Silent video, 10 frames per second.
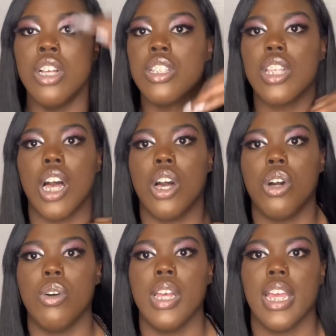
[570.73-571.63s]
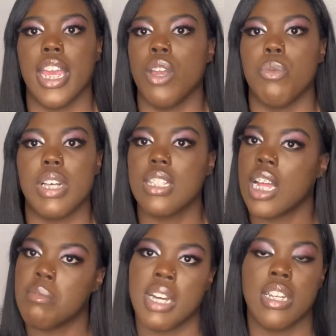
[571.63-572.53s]
So it was
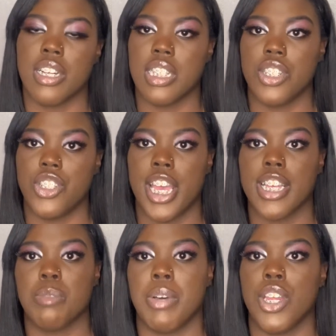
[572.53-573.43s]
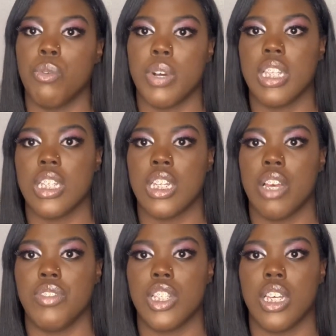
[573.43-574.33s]
not my nursing checks, but it was
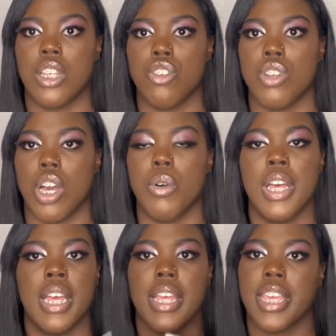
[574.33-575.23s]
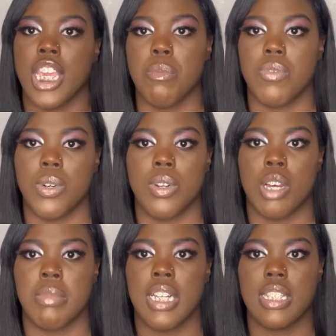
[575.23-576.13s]
enough to, you know, keep food
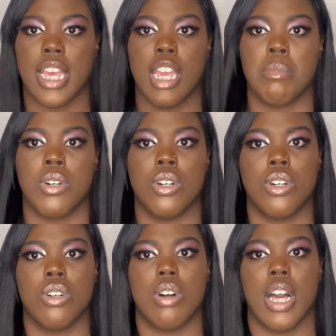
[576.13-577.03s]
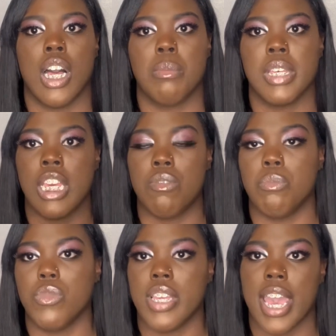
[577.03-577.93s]
on my table, keep
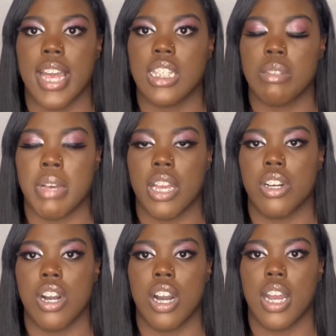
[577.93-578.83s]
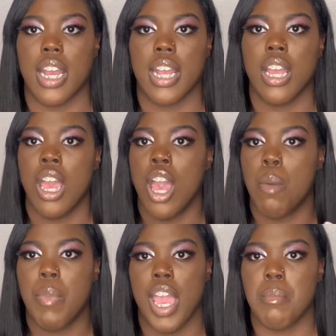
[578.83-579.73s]
gas in my car,
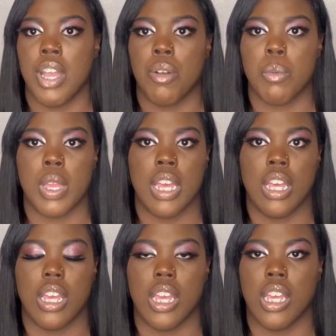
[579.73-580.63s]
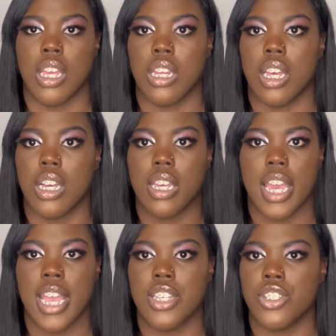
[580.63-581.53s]
pay my rent, and
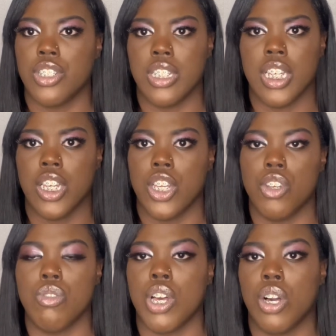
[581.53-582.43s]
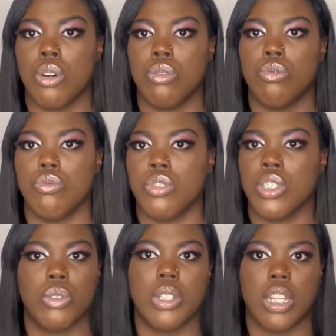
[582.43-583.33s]
occasionally, you know,
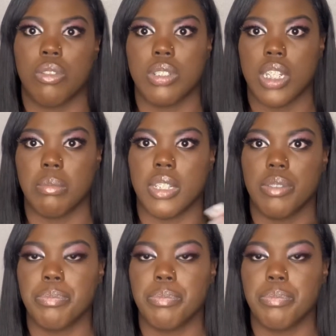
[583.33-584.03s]
do a little something.